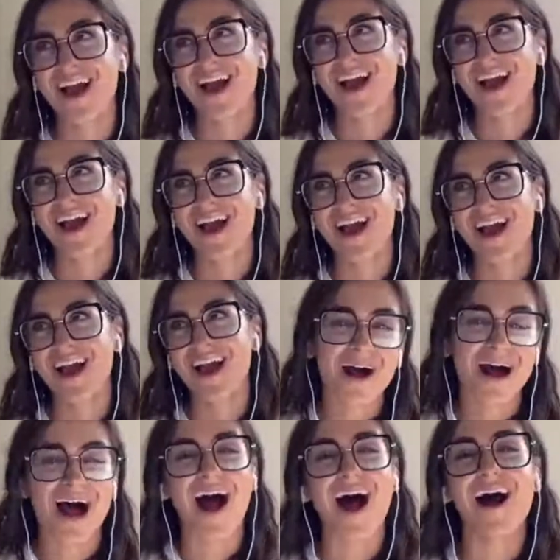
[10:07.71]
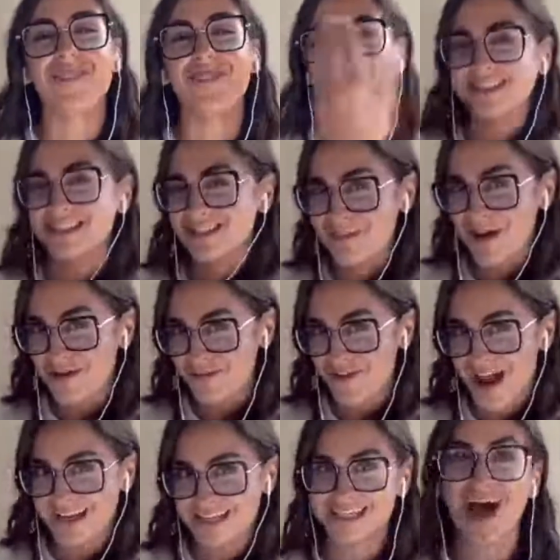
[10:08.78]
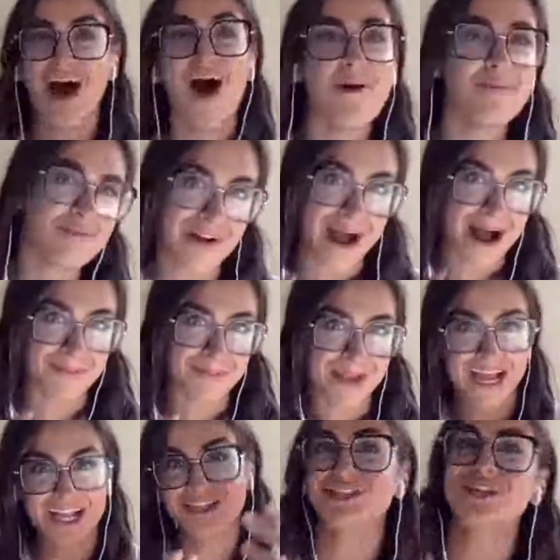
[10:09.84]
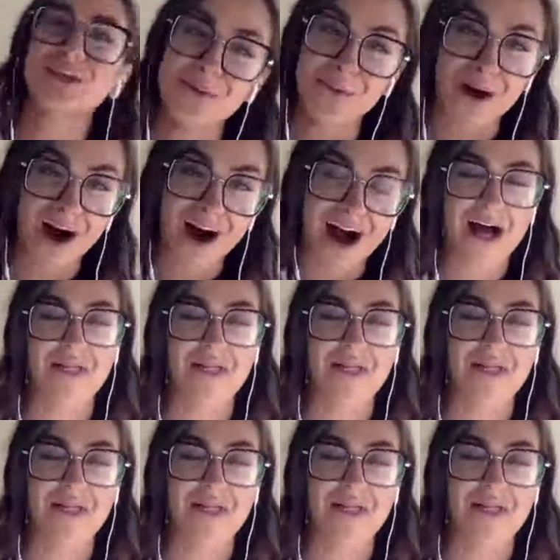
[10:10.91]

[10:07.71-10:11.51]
oh, this is my friend and I'm Babby and you are,